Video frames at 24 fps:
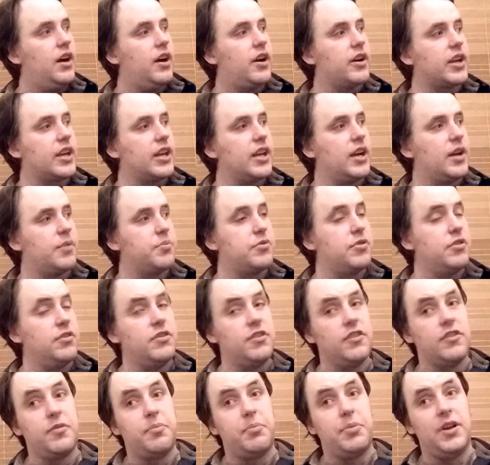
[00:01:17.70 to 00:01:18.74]
our
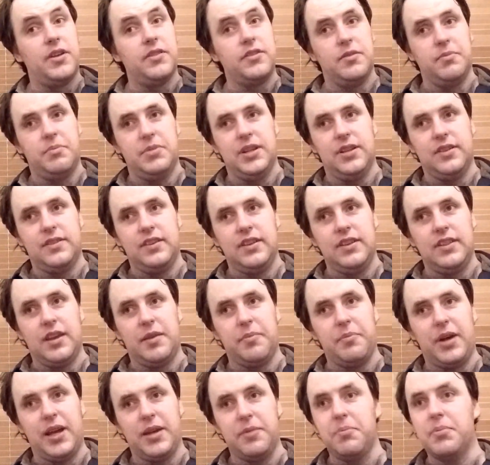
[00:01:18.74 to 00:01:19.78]
captures is a possibility.
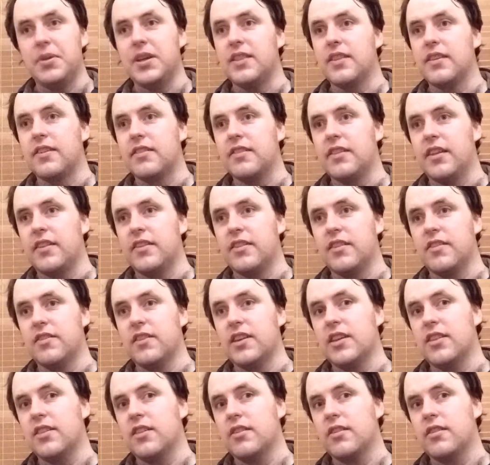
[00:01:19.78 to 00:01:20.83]
They might be the Sons of
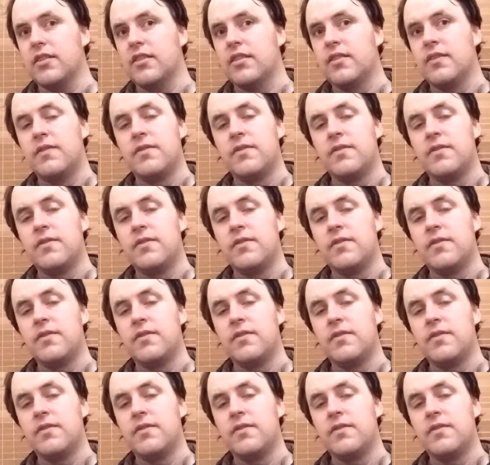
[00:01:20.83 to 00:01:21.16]
Aether.